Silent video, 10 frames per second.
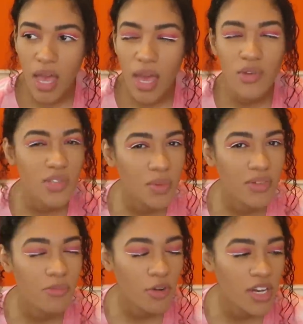I also would
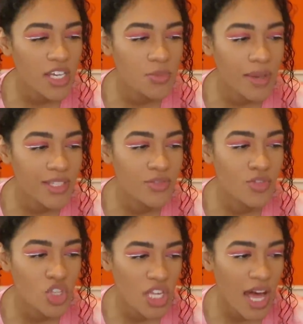have probably expected
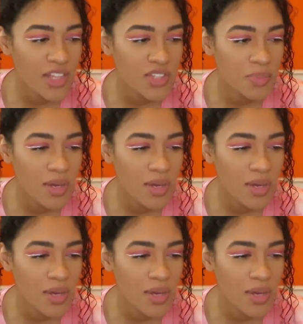Rochelle to